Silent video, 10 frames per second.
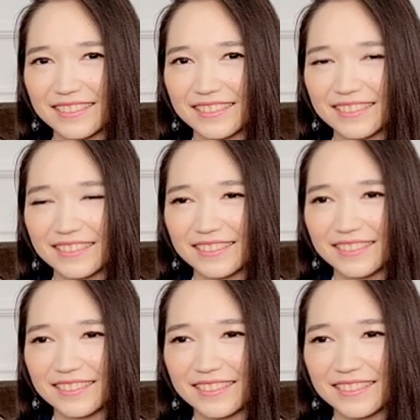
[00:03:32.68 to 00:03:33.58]

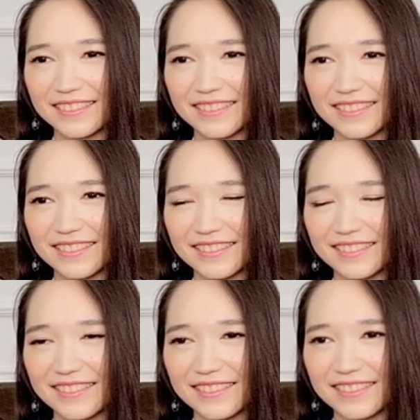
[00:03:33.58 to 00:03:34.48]

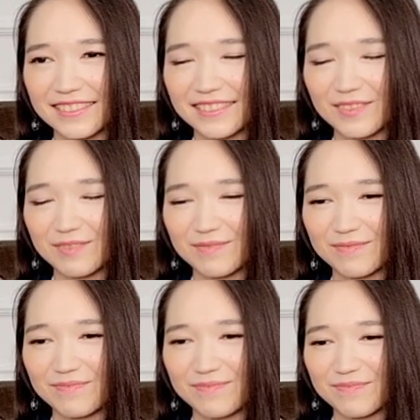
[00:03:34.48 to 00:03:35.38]

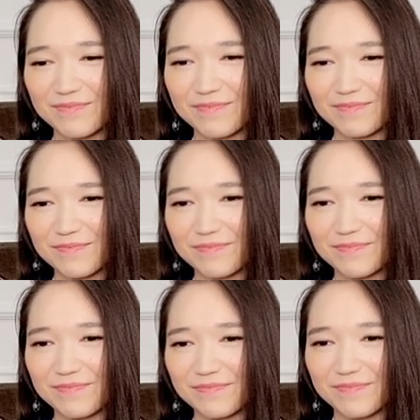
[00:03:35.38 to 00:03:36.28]

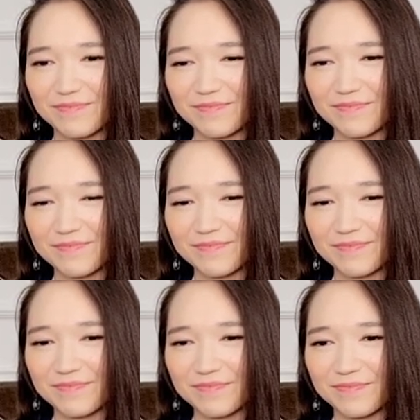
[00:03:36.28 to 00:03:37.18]

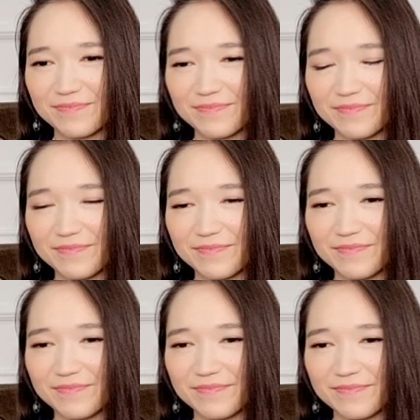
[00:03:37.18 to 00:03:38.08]

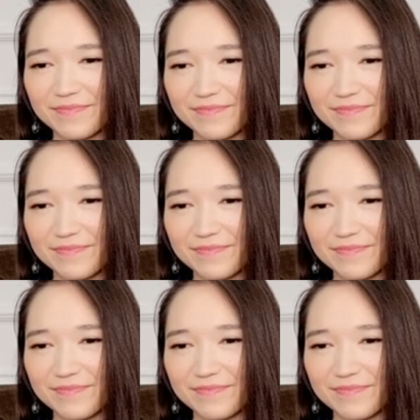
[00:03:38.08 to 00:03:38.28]
(not speaking)